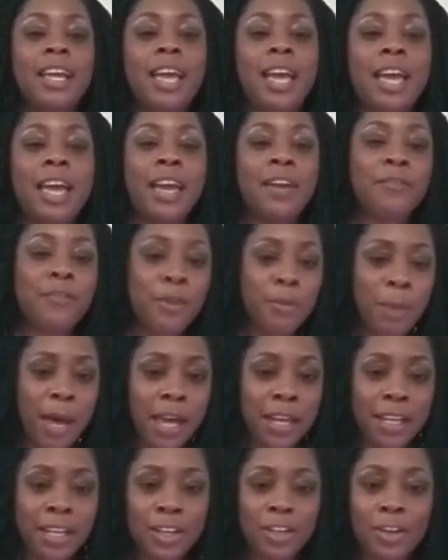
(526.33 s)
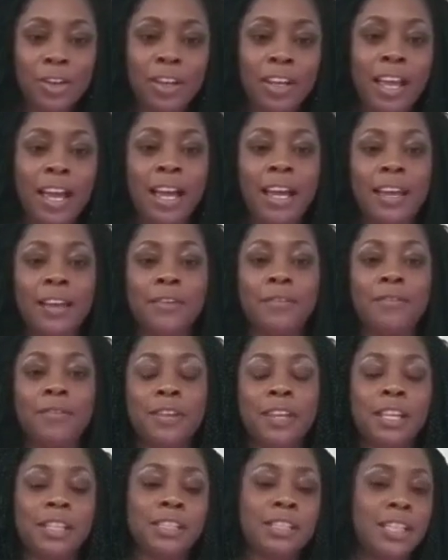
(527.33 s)
everybody in your life
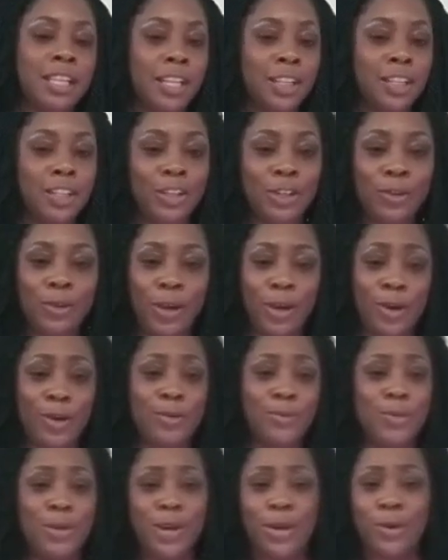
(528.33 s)
is telling you, oh